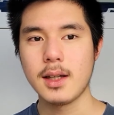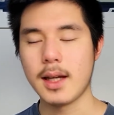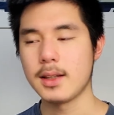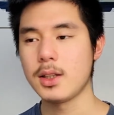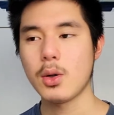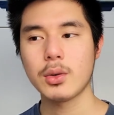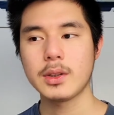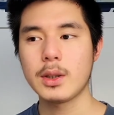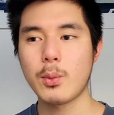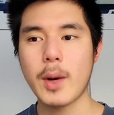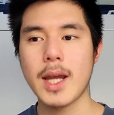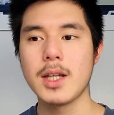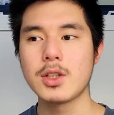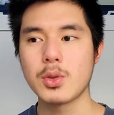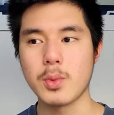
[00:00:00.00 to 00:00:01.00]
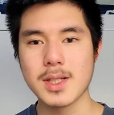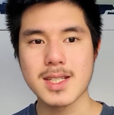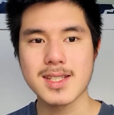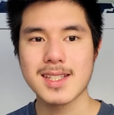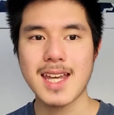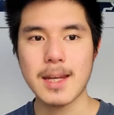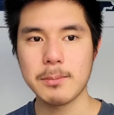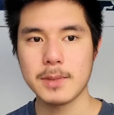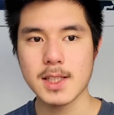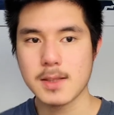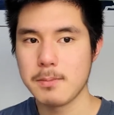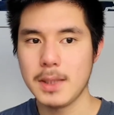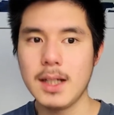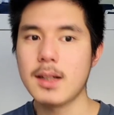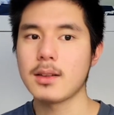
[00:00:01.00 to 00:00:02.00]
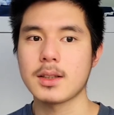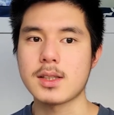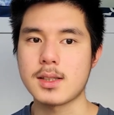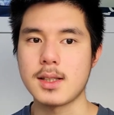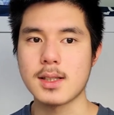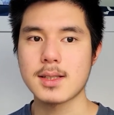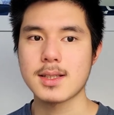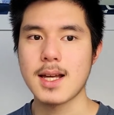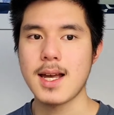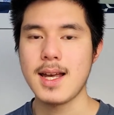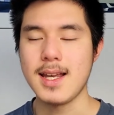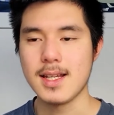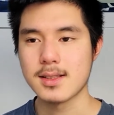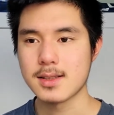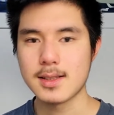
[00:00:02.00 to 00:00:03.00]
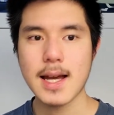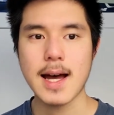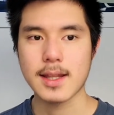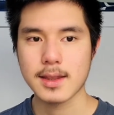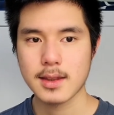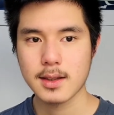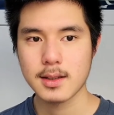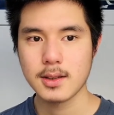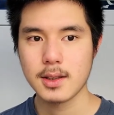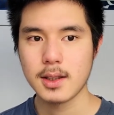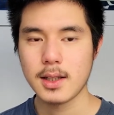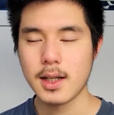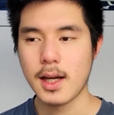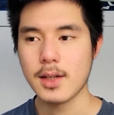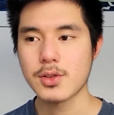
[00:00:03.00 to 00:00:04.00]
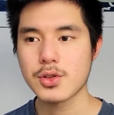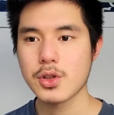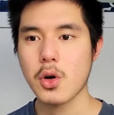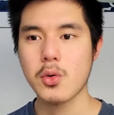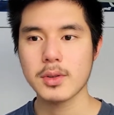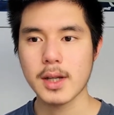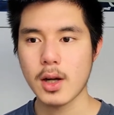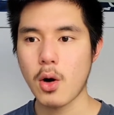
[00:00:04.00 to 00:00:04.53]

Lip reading: and the only way to escape this meaninglessness is death. And so they